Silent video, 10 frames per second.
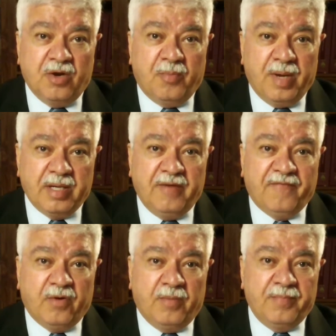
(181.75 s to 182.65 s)
your money
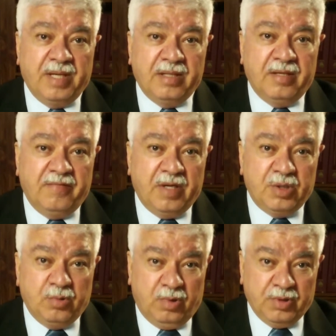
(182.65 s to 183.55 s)
from
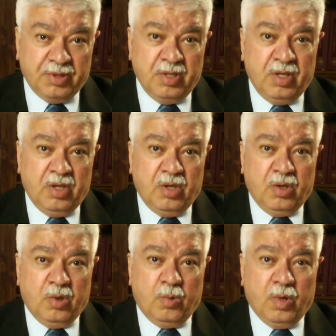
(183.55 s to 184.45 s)
individuals
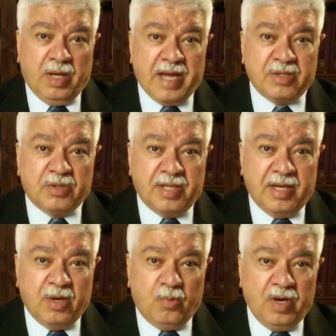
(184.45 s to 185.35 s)
who would like to
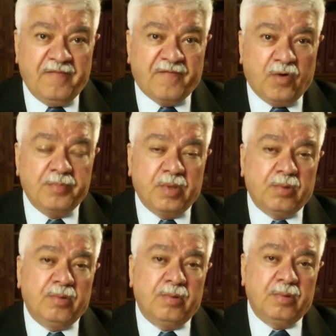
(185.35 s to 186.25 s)
take it away from
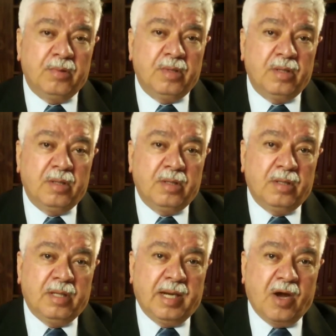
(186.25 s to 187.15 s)
you.
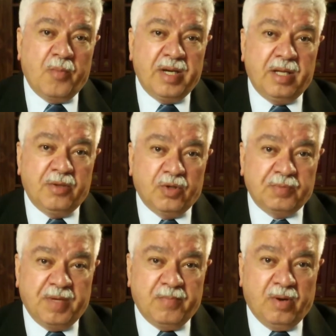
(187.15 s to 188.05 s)
And how many of those
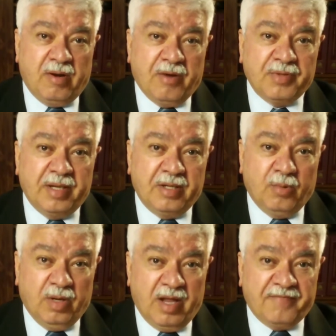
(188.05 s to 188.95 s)
people are out there that
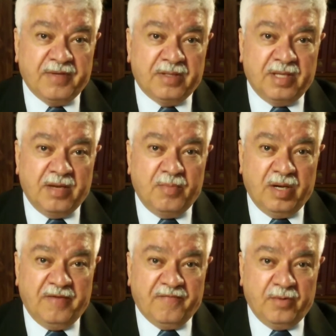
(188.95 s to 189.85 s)
will love to take
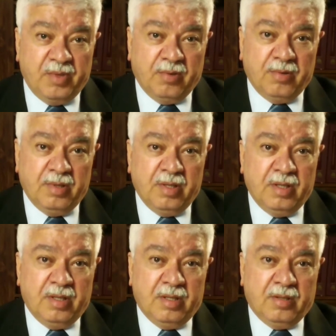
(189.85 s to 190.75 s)
money from you?
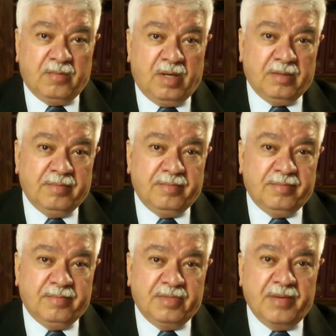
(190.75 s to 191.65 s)
Well,
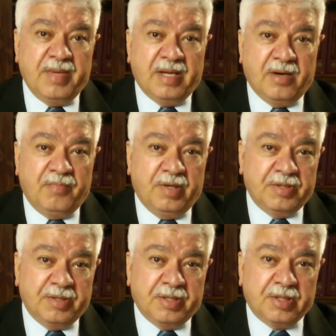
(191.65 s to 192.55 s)
they make it a
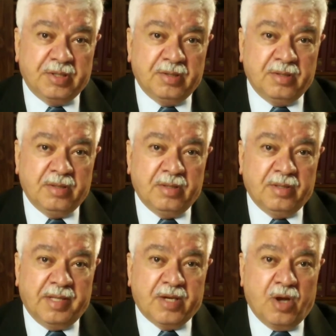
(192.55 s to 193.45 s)
business.
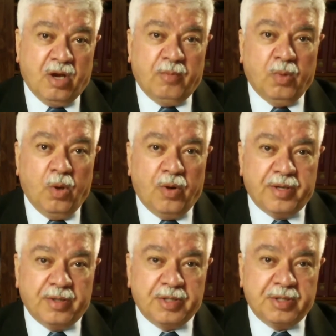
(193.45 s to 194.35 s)
They call them
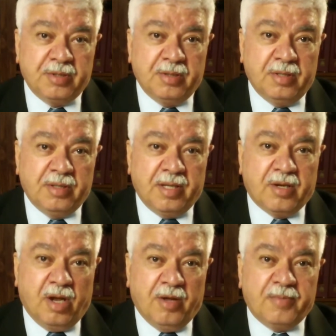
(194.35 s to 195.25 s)
lawyers. They
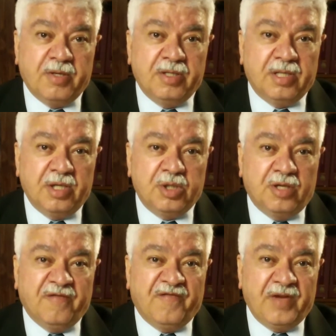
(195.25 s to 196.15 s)
call them
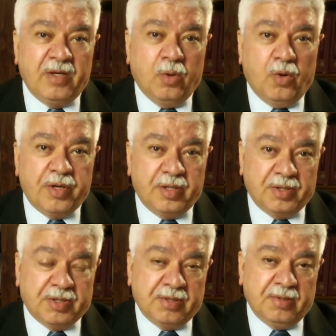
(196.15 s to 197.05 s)
contingent fee
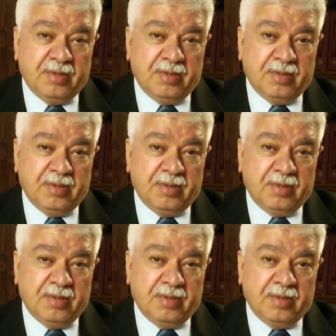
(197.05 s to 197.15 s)
lawyers.